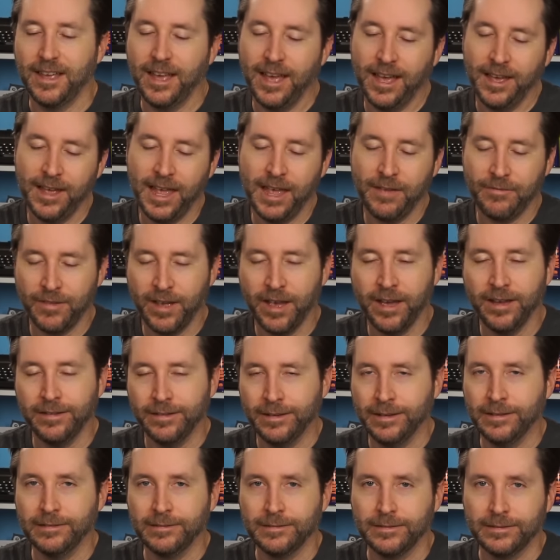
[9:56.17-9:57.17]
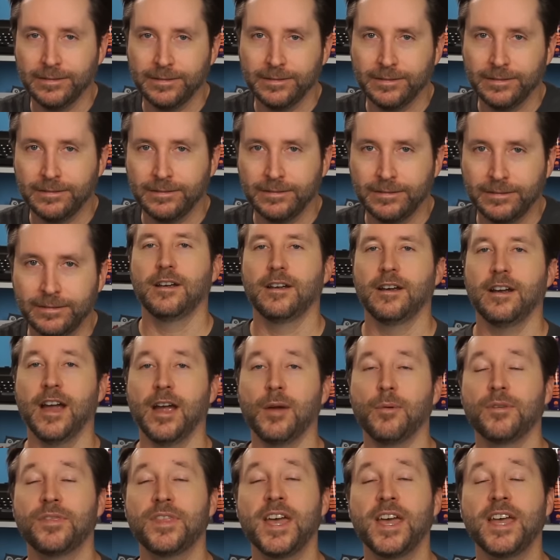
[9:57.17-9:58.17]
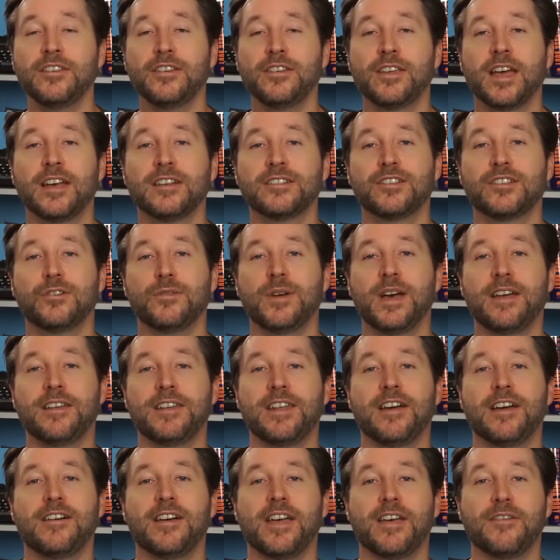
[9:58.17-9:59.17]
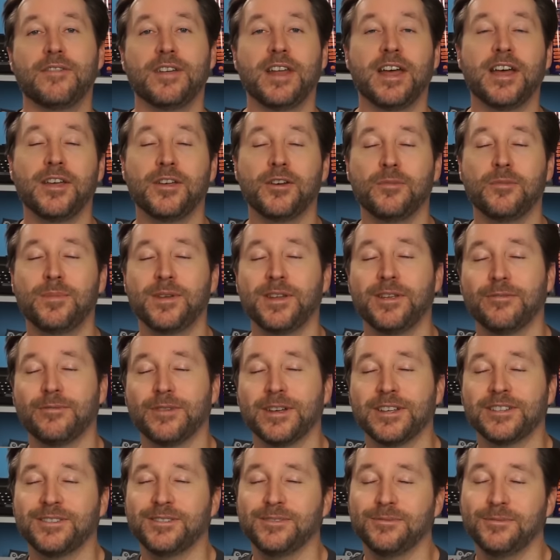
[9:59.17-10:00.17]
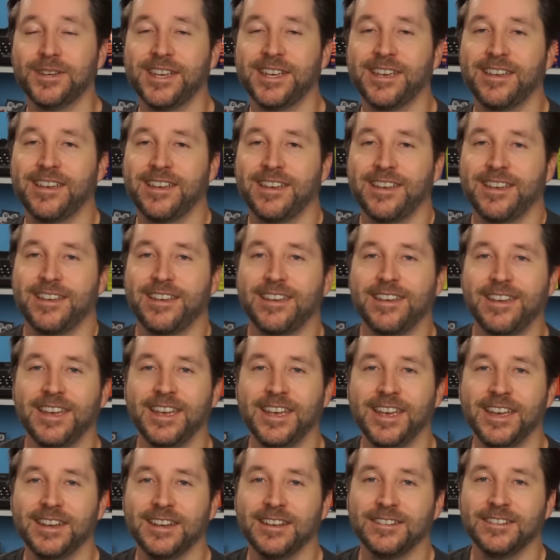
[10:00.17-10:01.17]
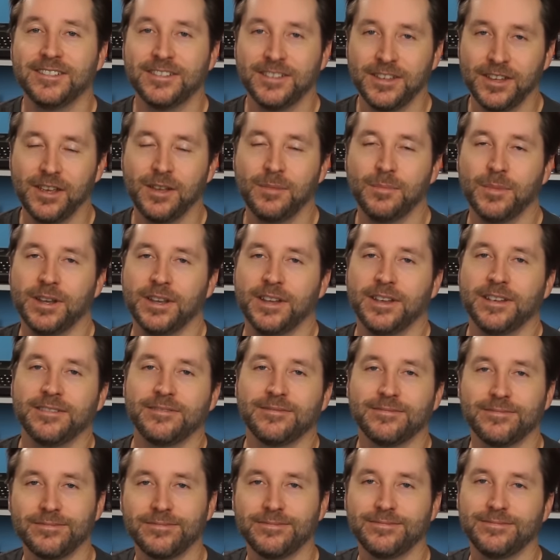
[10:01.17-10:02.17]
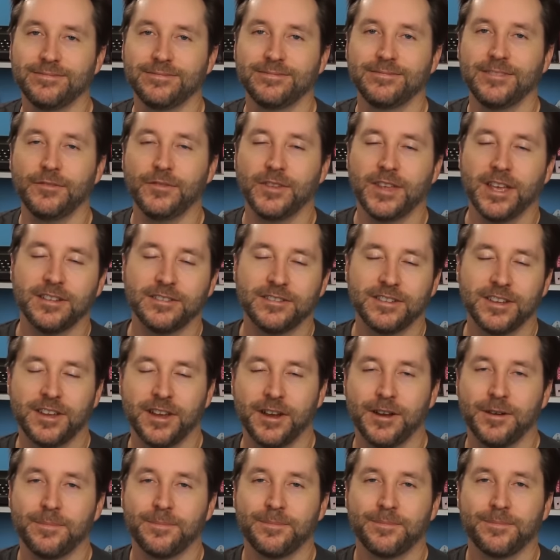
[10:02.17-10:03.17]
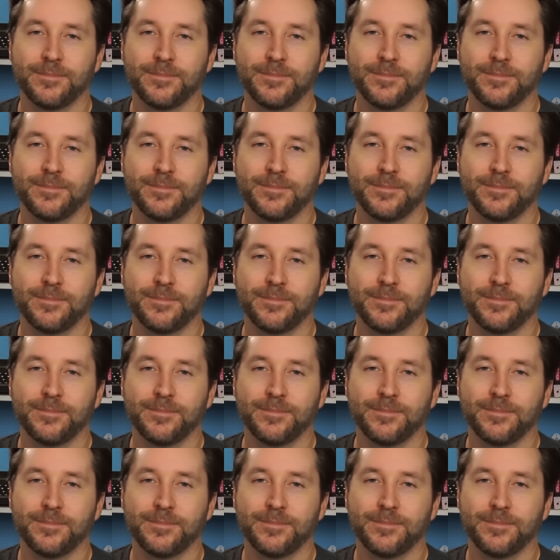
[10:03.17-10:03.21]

I have gotten it. All right, with that, you guys go out now. Have an eye-opening rest of the week and I'll see you on Monday. Love you guys. Take care.